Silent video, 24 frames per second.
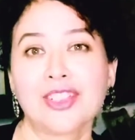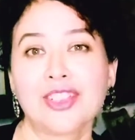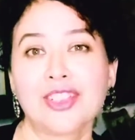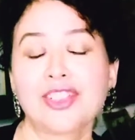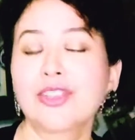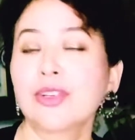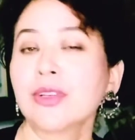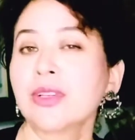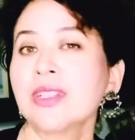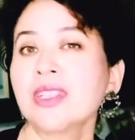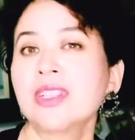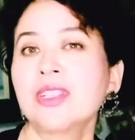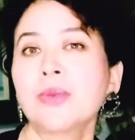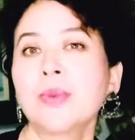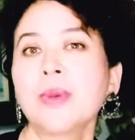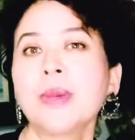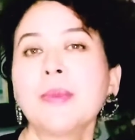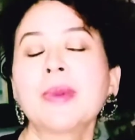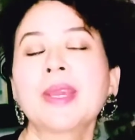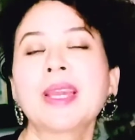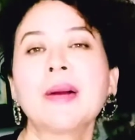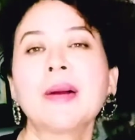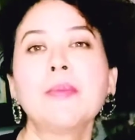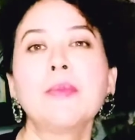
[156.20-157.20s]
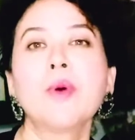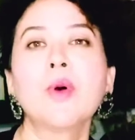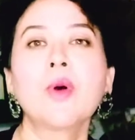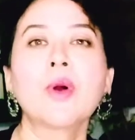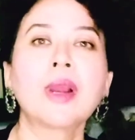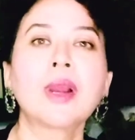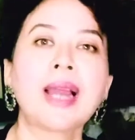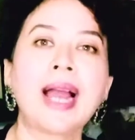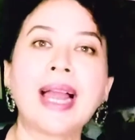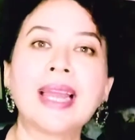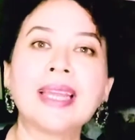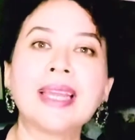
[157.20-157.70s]
Shouldn't we become more
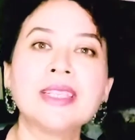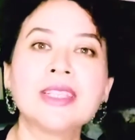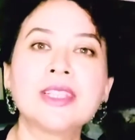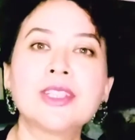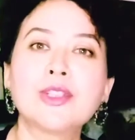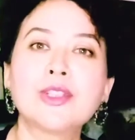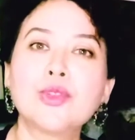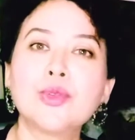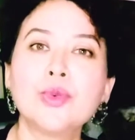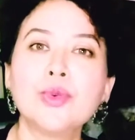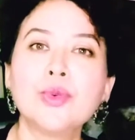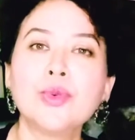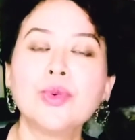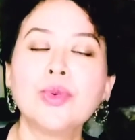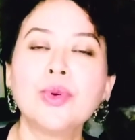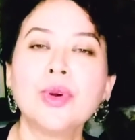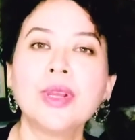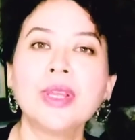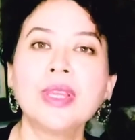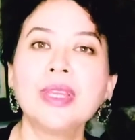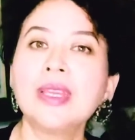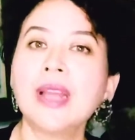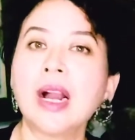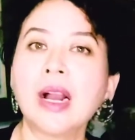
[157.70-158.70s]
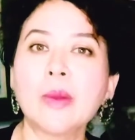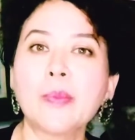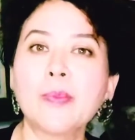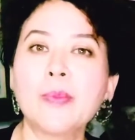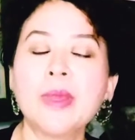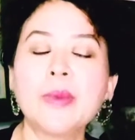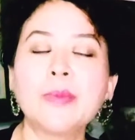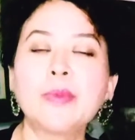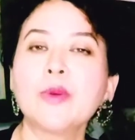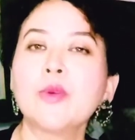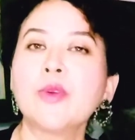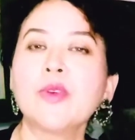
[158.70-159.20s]
kind to young
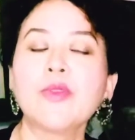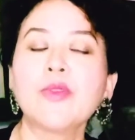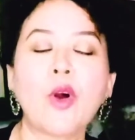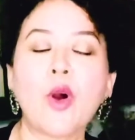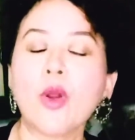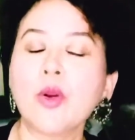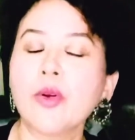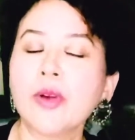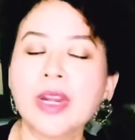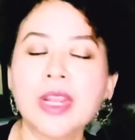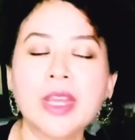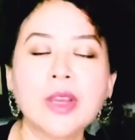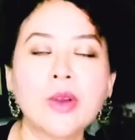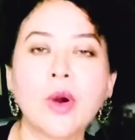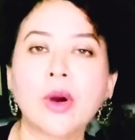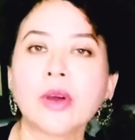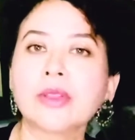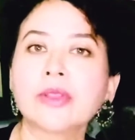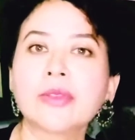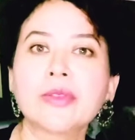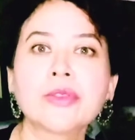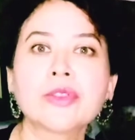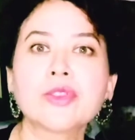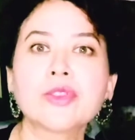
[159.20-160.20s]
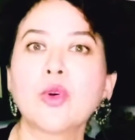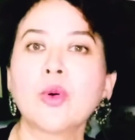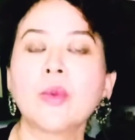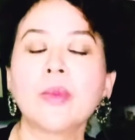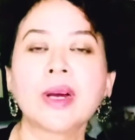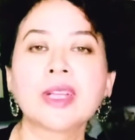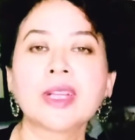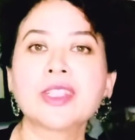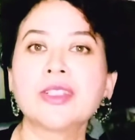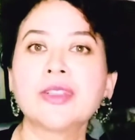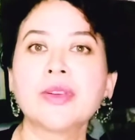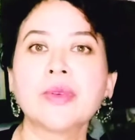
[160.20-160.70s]
people who have already gone through so
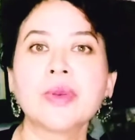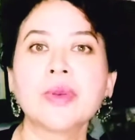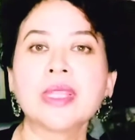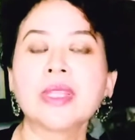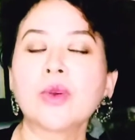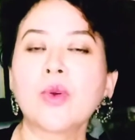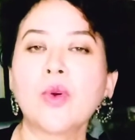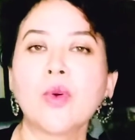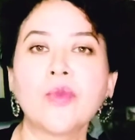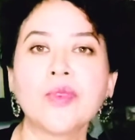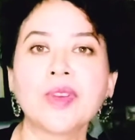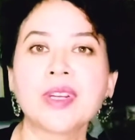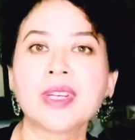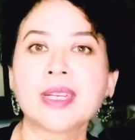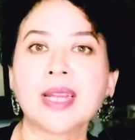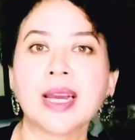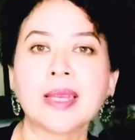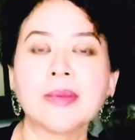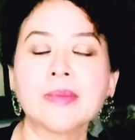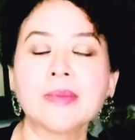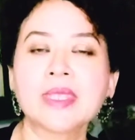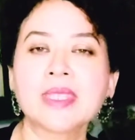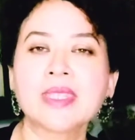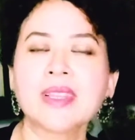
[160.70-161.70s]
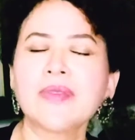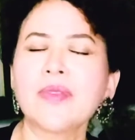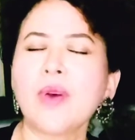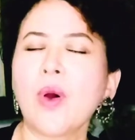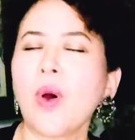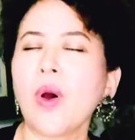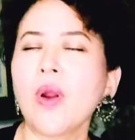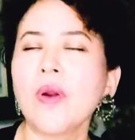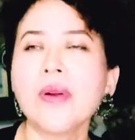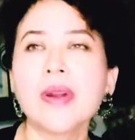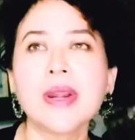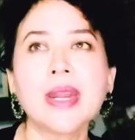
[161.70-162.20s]
much during the COVID times? They've
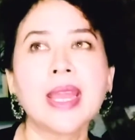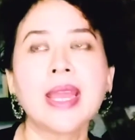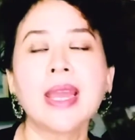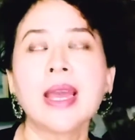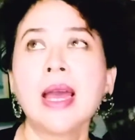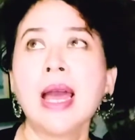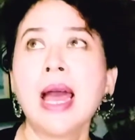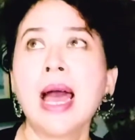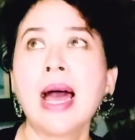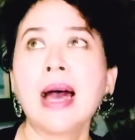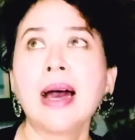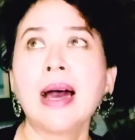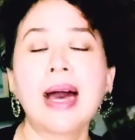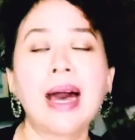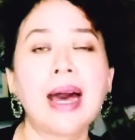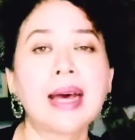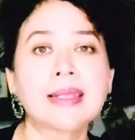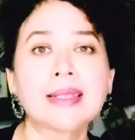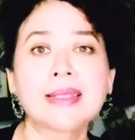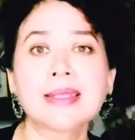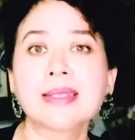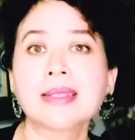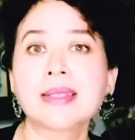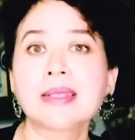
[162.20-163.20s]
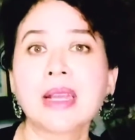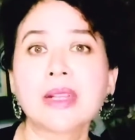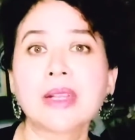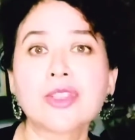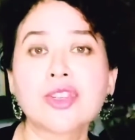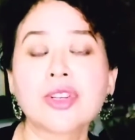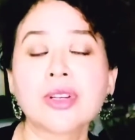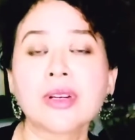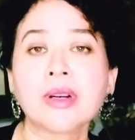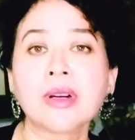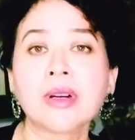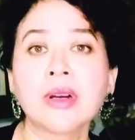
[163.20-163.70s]
already had
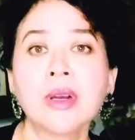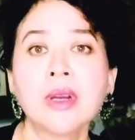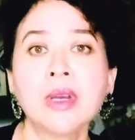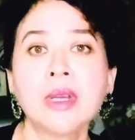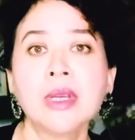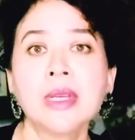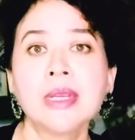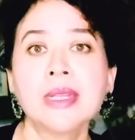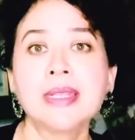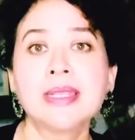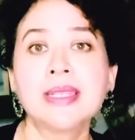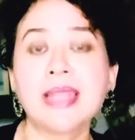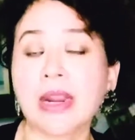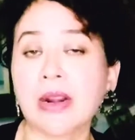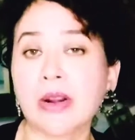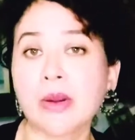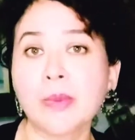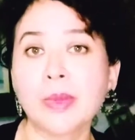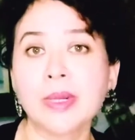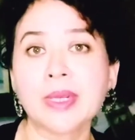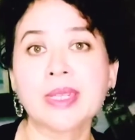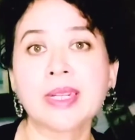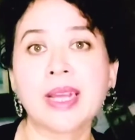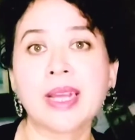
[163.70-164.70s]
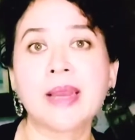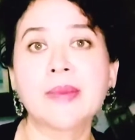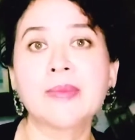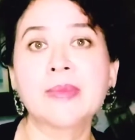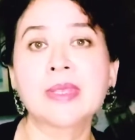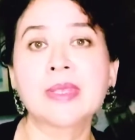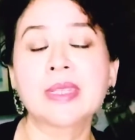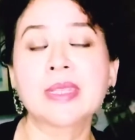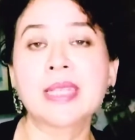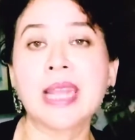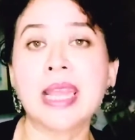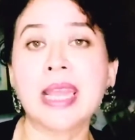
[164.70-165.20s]
such a terrible time
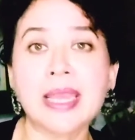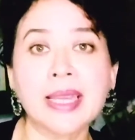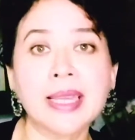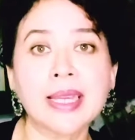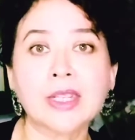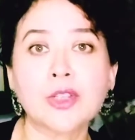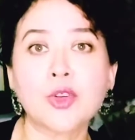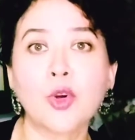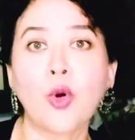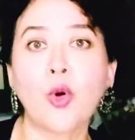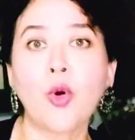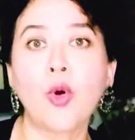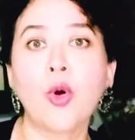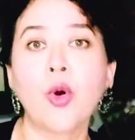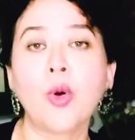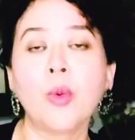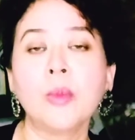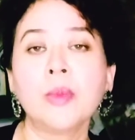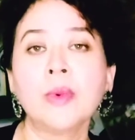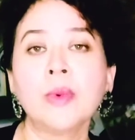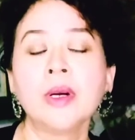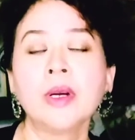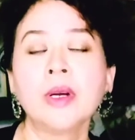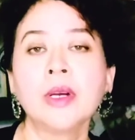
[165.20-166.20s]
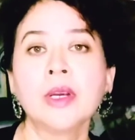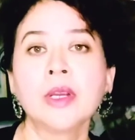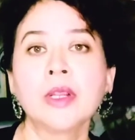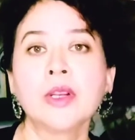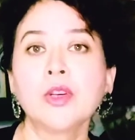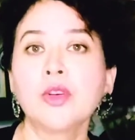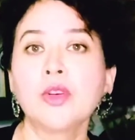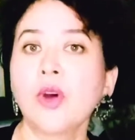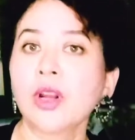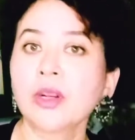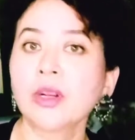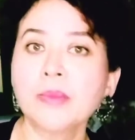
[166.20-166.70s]
staying at home,
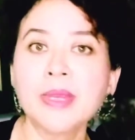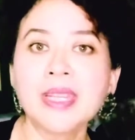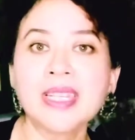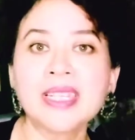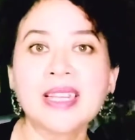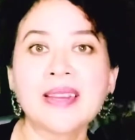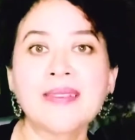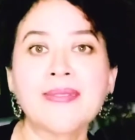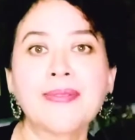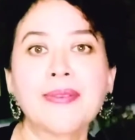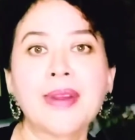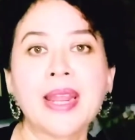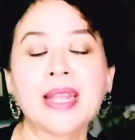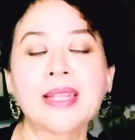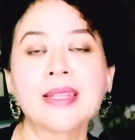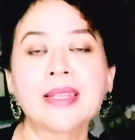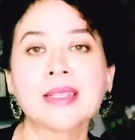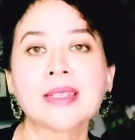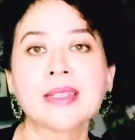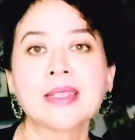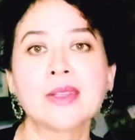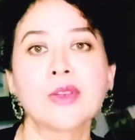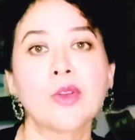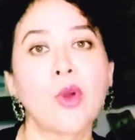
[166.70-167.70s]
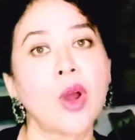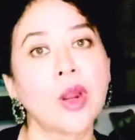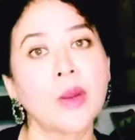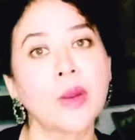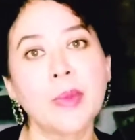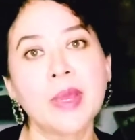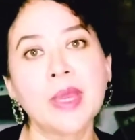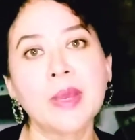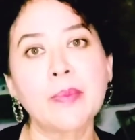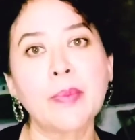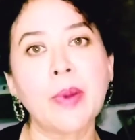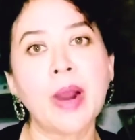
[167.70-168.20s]
not meeting friends, not
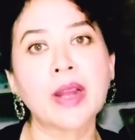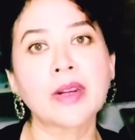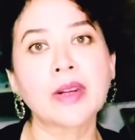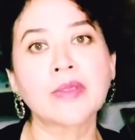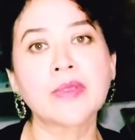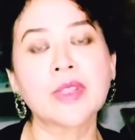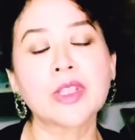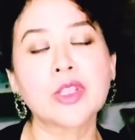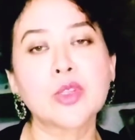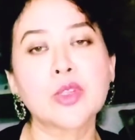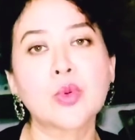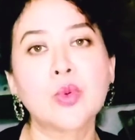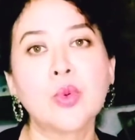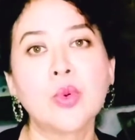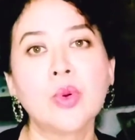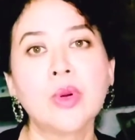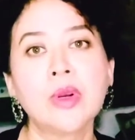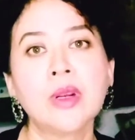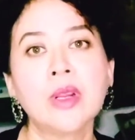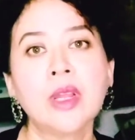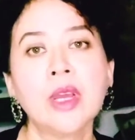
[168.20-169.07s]
being part of the school